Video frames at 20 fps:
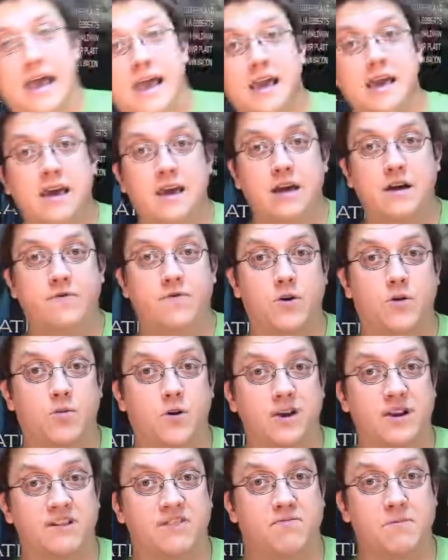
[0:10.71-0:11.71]
Hey
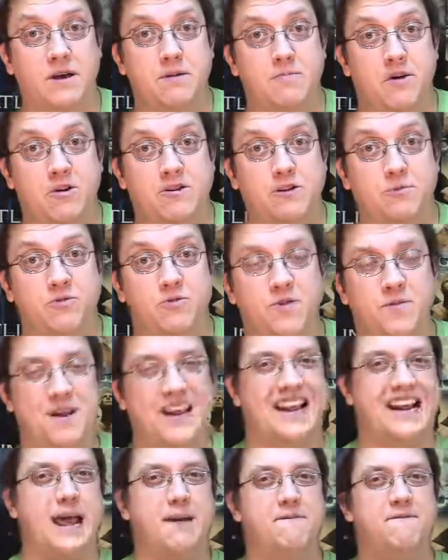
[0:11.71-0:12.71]
everyone, it's me, Mark the Movie
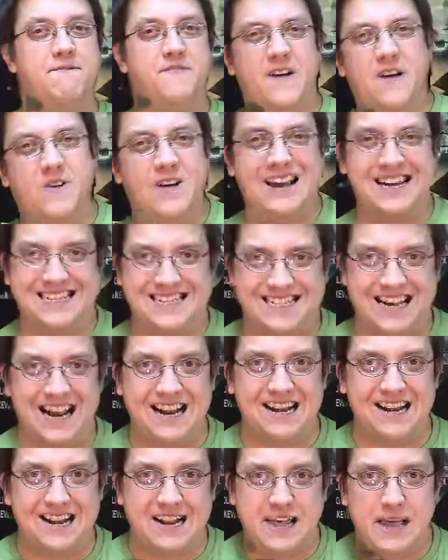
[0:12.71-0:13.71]
Man, and I'm very
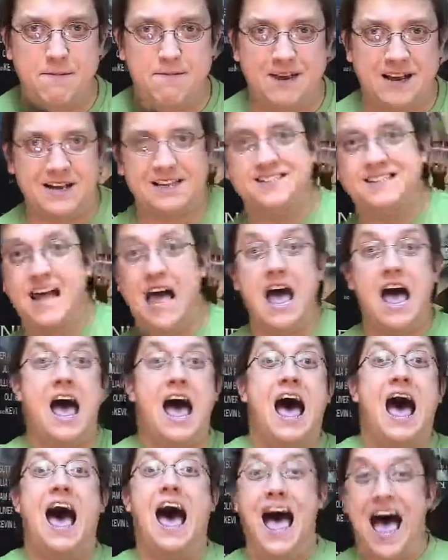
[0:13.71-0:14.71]
excited today because
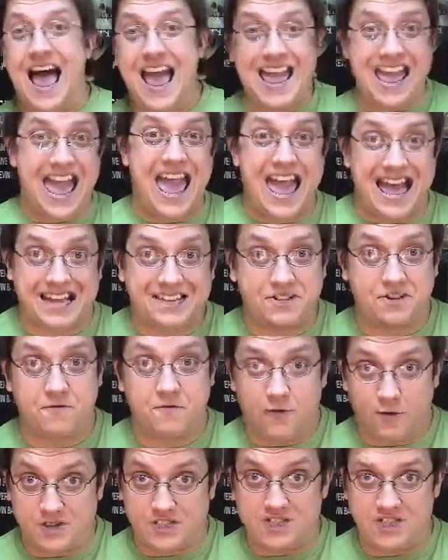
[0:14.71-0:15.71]
I asked
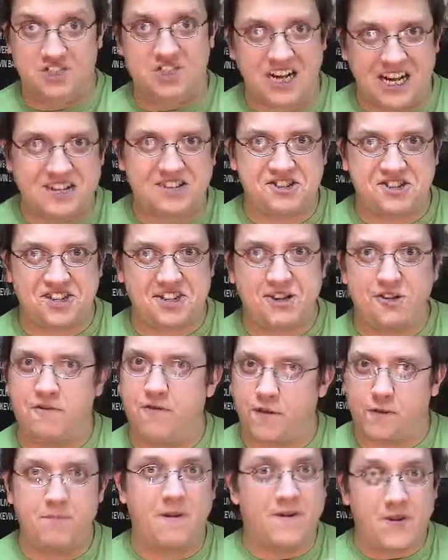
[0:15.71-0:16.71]
for suggestions
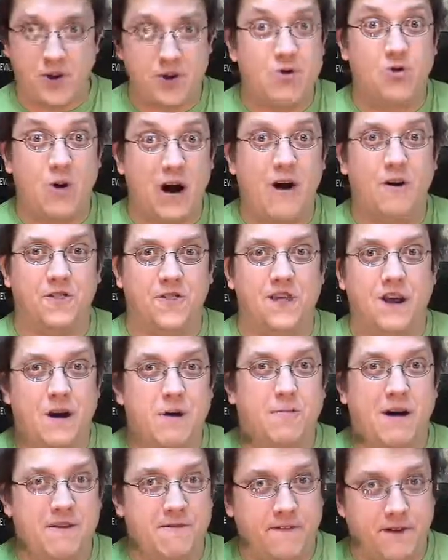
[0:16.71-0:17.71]
from you out
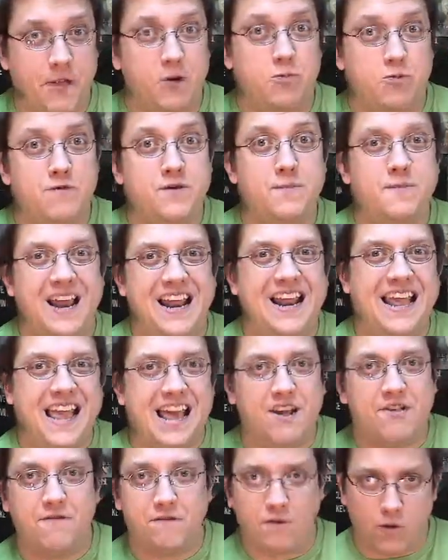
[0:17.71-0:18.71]
there, my fellow movie
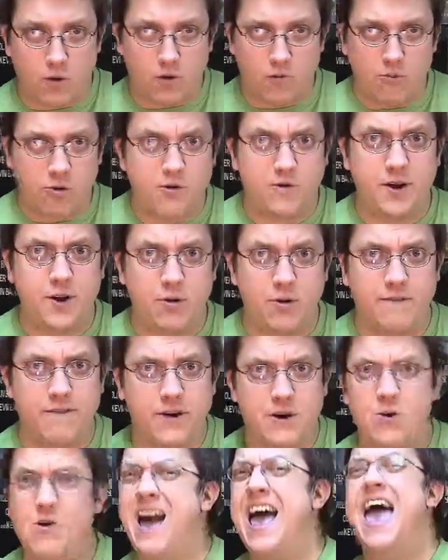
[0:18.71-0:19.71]
maniacs, for a movie to
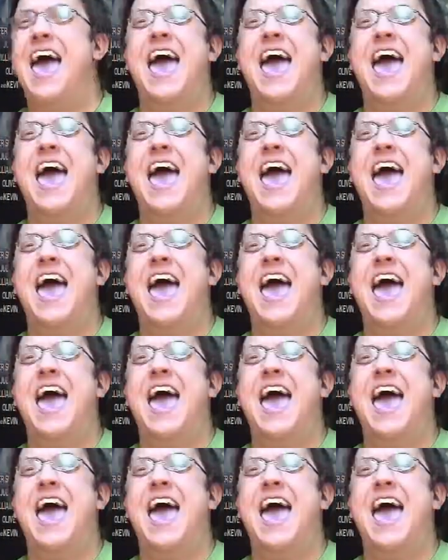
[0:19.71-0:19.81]
review,